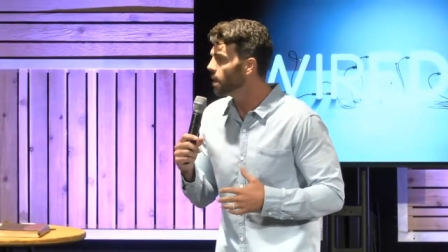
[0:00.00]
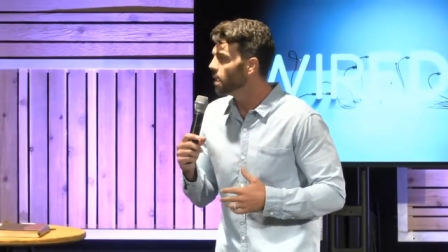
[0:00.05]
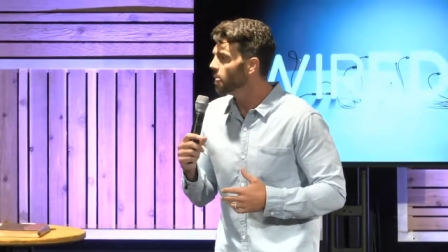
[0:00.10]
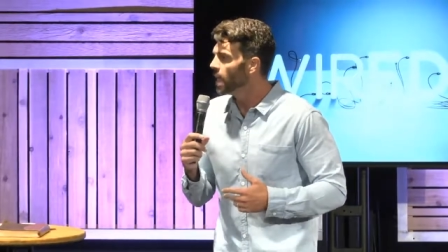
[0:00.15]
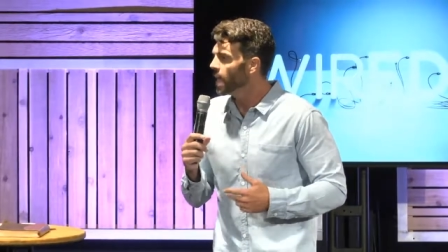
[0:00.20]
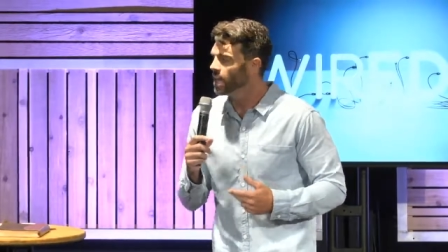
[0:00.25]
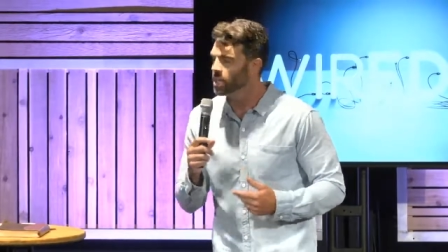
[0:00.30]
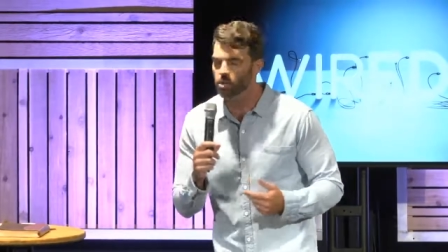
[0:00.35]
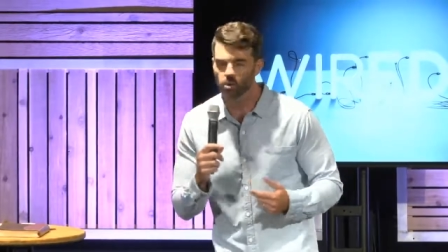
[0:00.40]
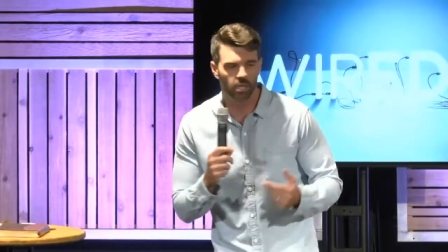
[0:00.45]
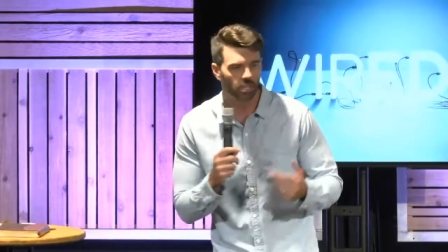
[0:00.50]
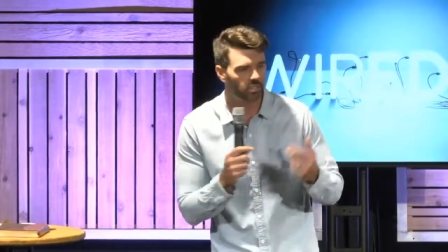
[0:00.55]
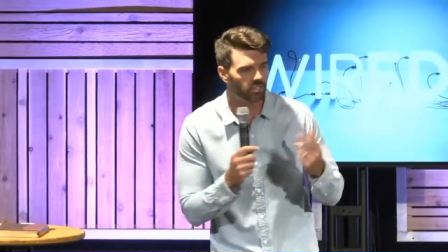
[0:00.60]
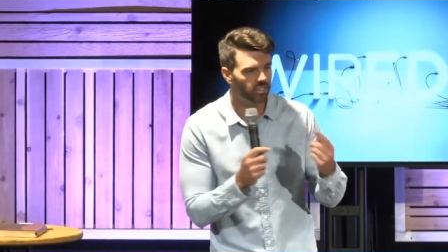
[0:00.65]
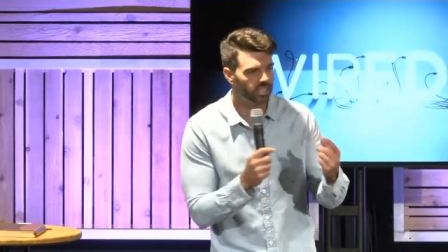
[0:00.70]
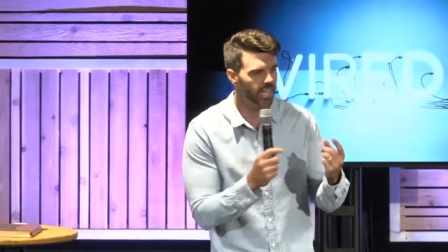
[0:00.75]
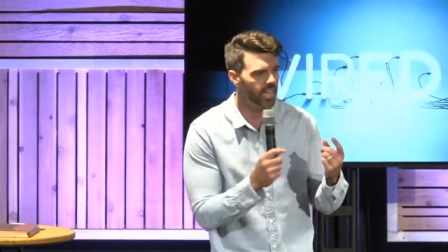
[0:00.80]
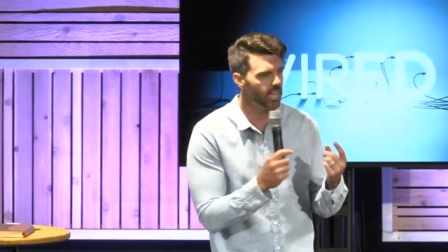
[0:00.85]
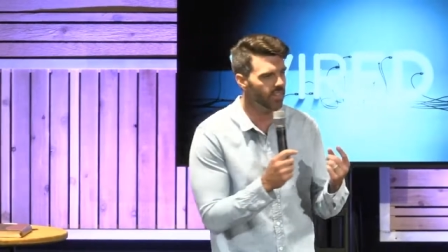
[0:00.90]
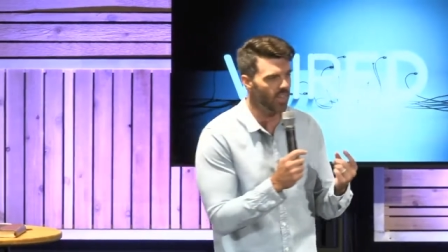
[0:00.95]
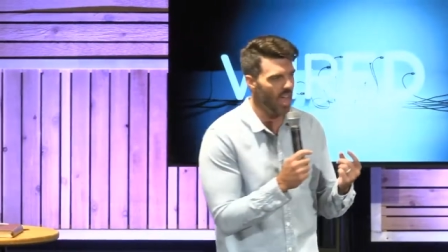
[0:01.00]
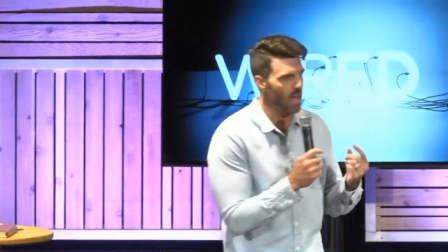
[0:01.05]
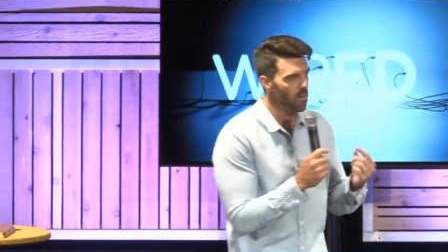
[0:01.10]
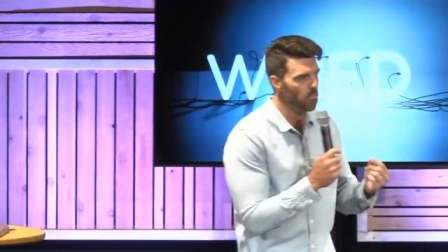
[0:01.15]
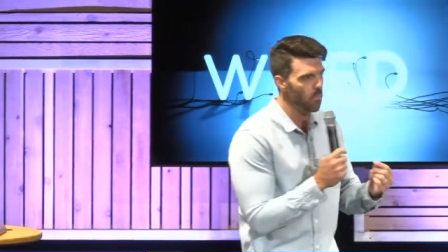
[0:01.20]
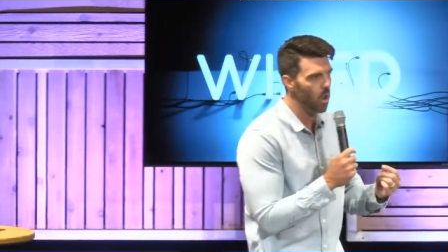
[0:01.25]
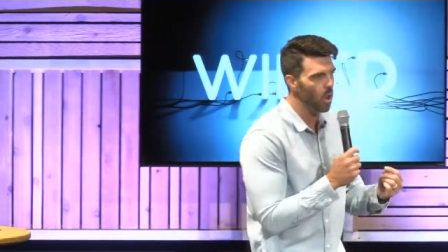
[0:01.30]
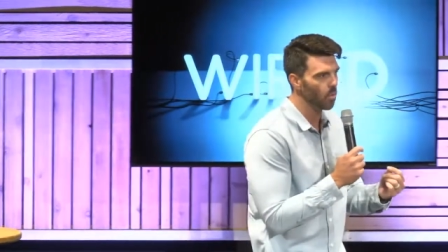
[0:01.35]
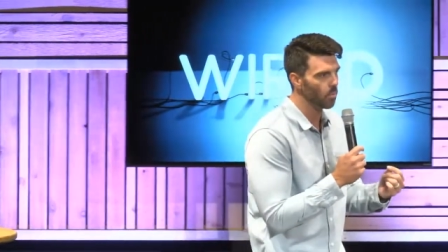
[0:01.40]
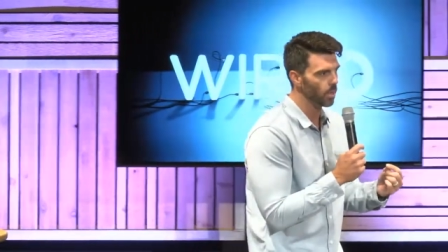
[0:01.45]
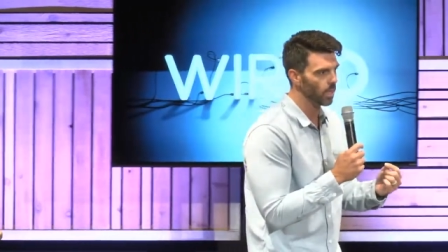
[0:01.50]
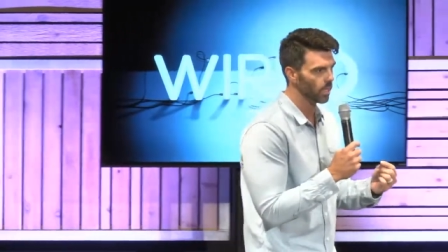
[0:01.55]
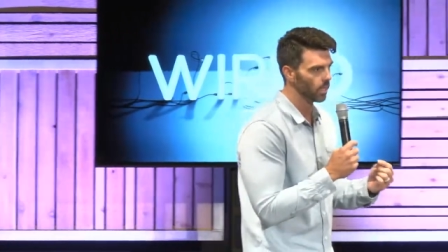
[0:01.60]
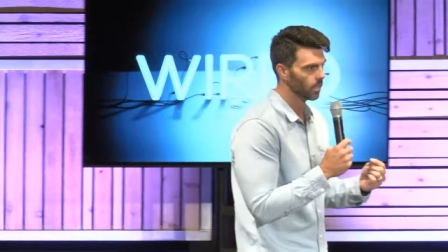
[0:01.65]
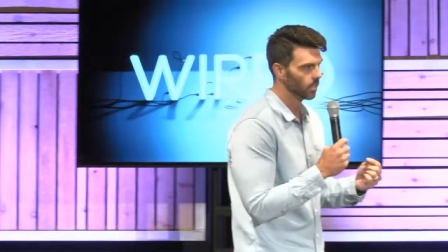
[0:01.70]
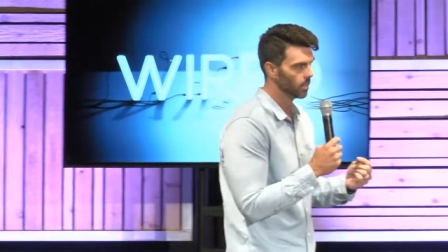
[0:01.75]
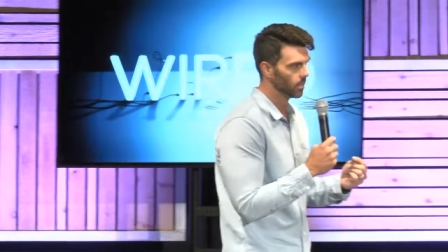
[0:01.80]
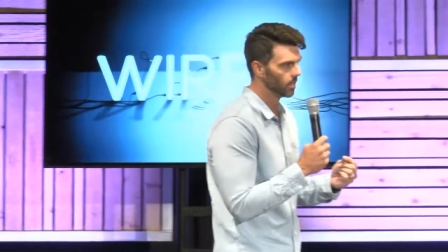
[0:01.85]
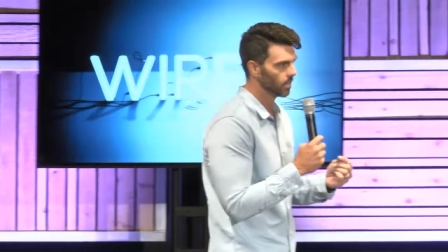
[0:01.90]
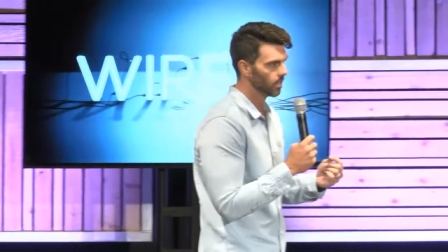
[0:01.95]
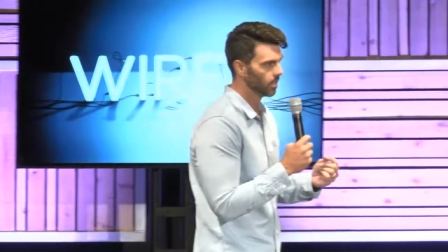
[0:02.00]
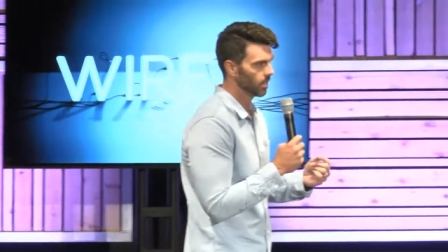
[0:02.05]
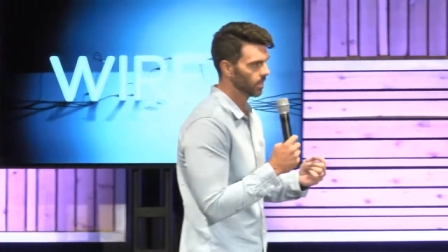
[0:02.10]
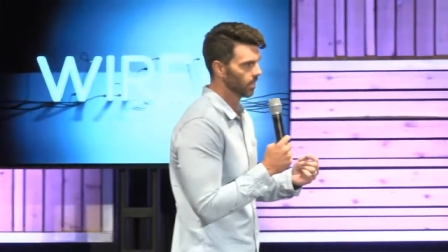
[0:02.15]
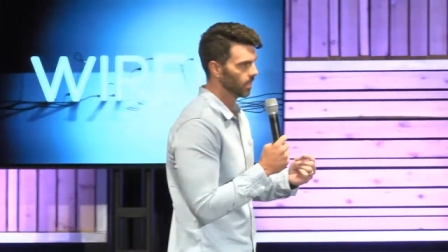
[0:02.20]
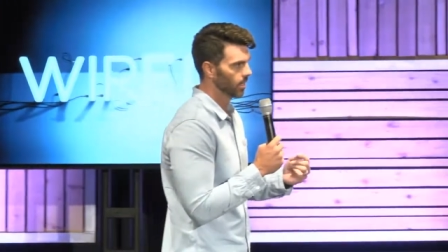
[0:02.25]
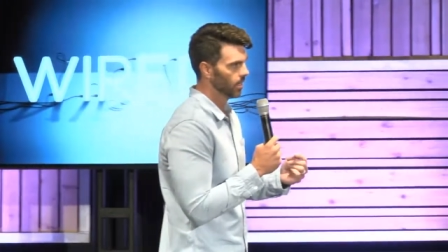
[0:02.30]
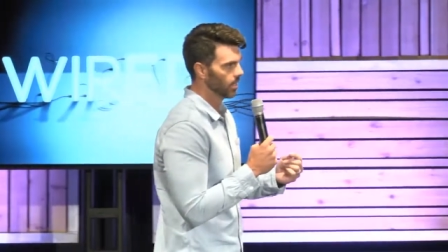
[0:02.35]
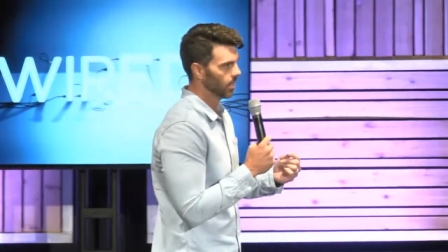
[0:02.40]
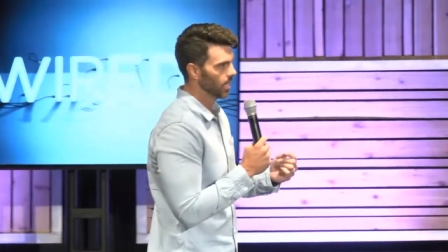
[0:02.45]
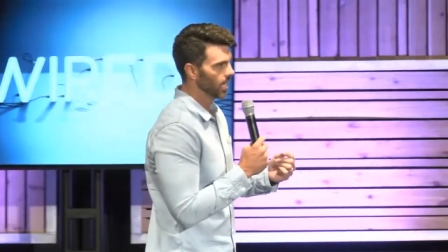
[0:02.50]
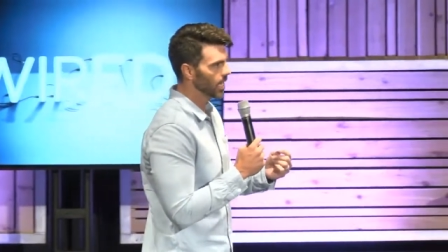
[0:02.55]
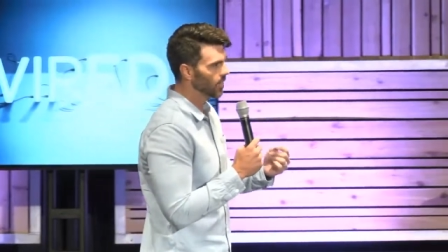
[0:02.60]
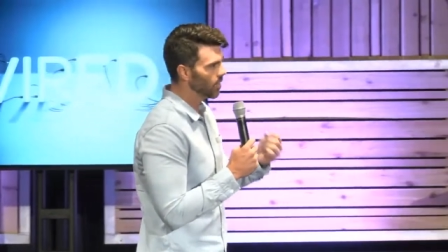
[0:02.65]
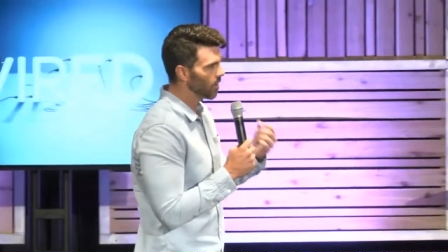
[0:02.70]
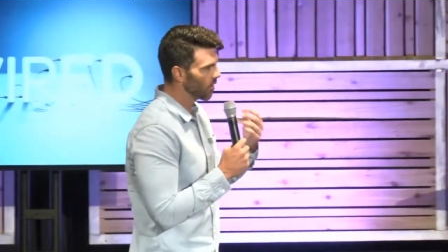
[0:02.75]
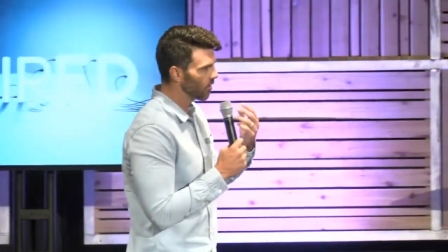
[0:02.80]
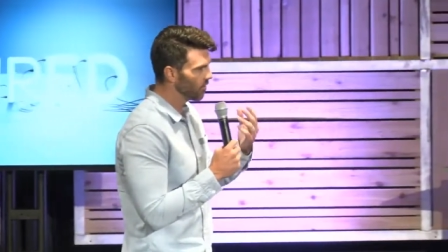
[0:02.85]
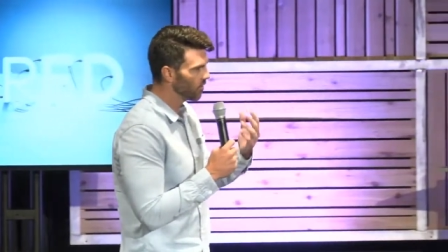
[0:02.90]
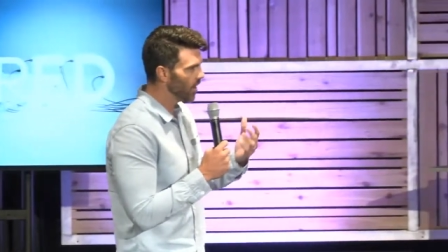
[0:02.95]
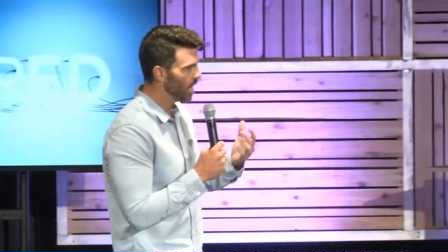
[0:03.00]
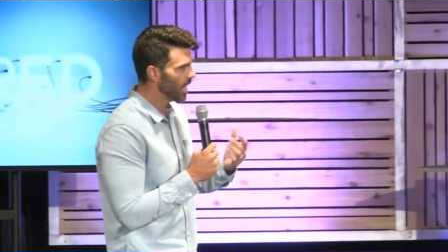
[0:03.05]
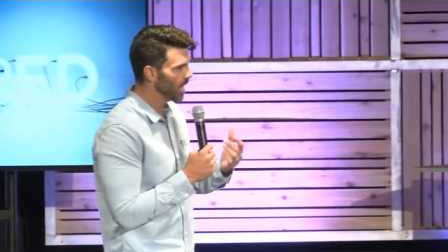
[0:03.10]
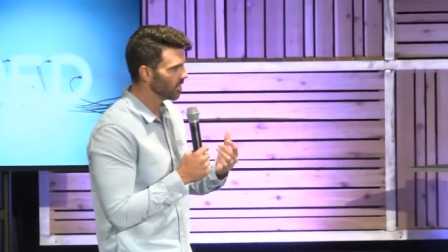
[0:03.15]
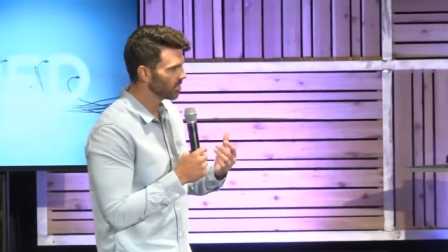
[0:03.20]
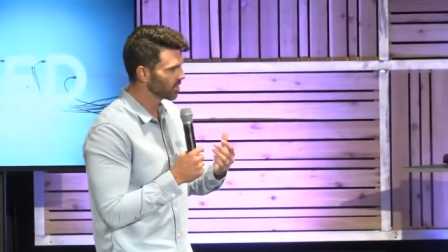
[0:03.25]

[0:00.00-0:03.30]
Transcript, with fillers: And you can see in that moment, in their face,